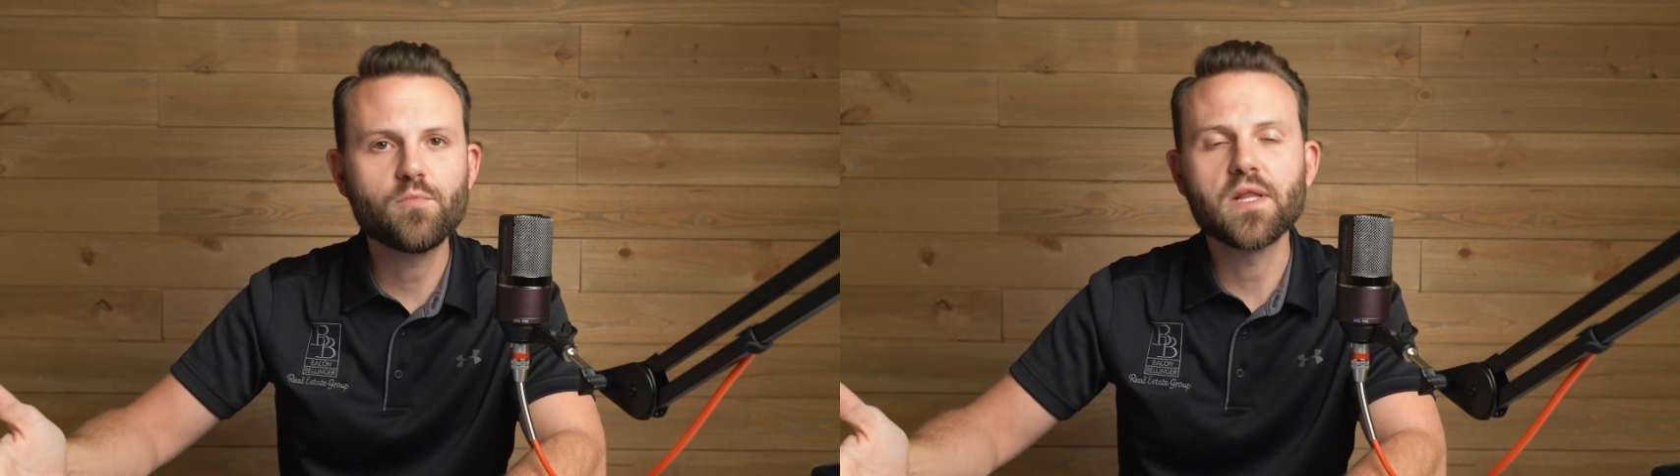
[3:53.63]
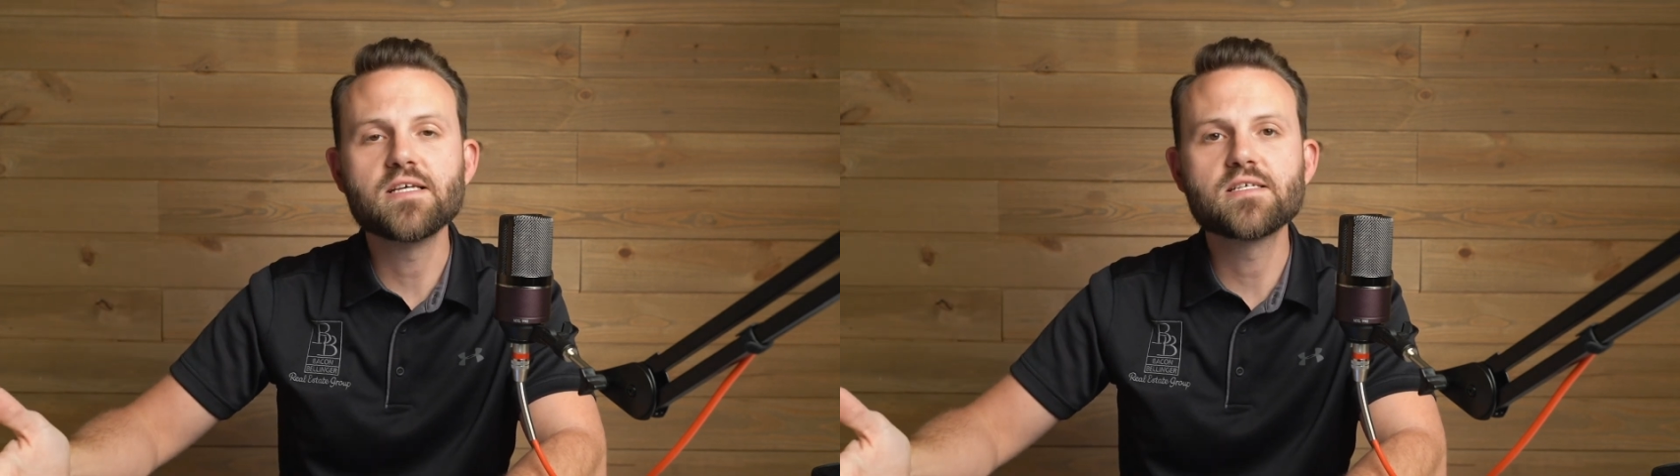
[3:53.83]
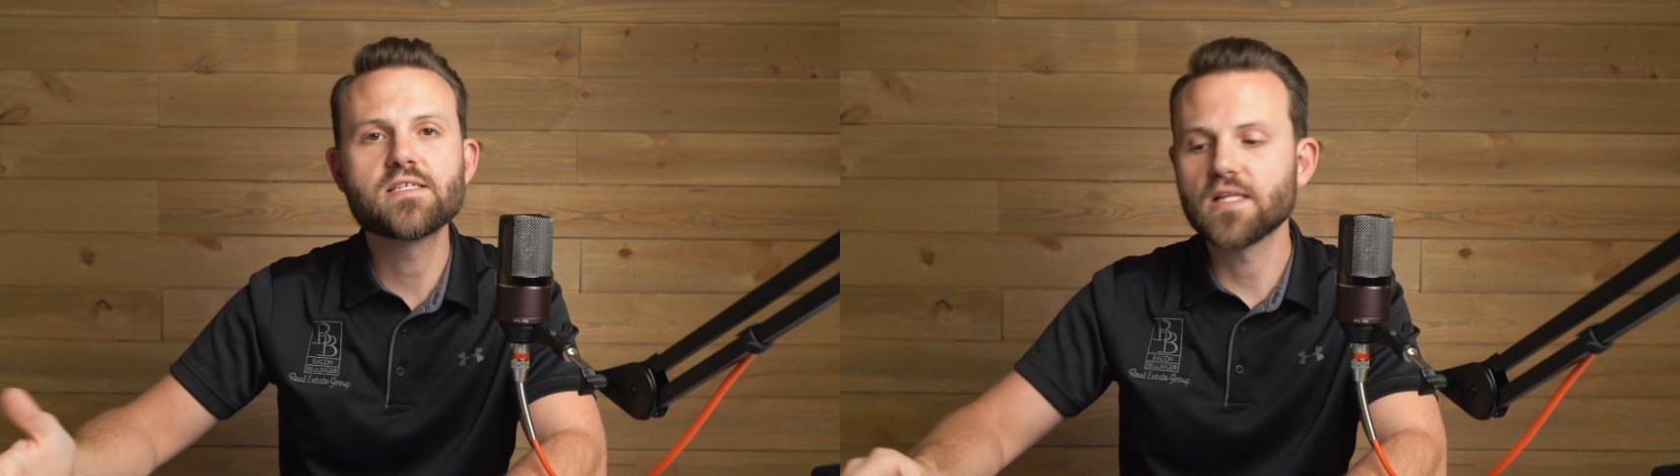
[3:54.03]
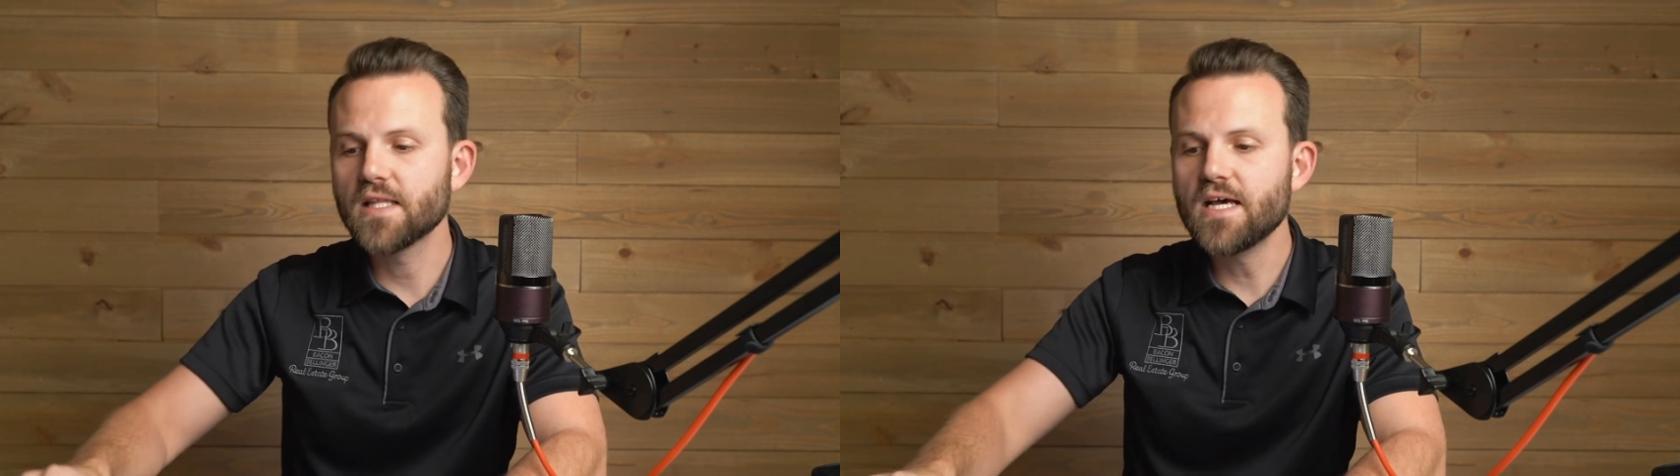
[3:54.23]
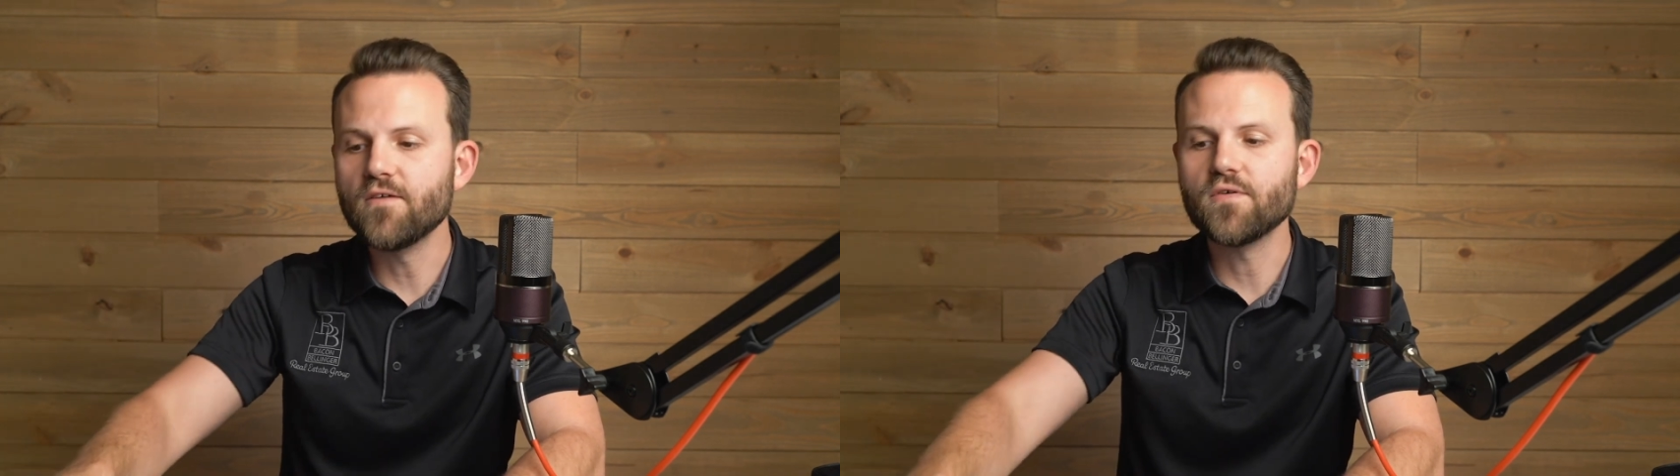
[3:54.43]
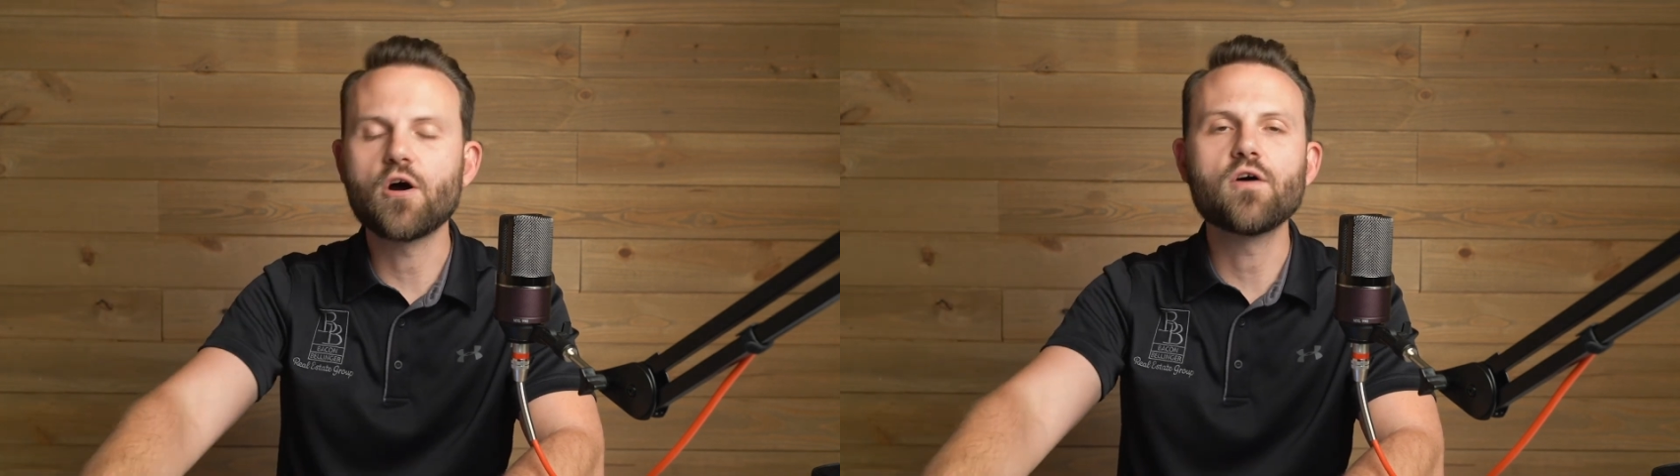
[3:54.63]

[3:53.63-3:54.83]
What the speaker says: places to live?